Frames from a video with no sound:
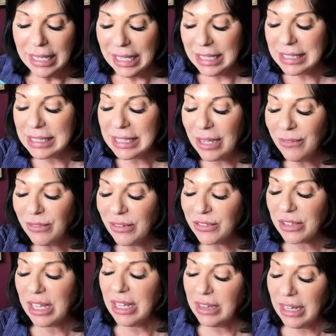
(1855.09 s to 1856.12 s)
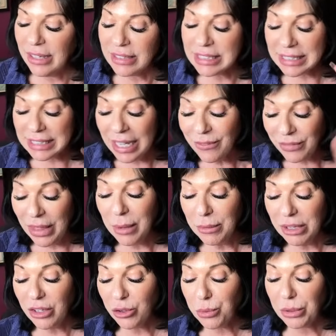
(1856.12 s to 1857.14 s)
It's left them
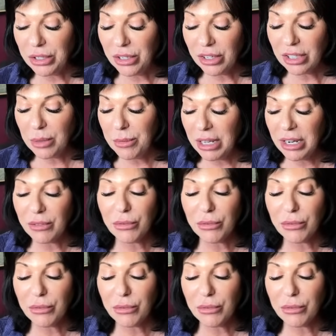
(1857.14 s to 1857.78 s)
in this predicament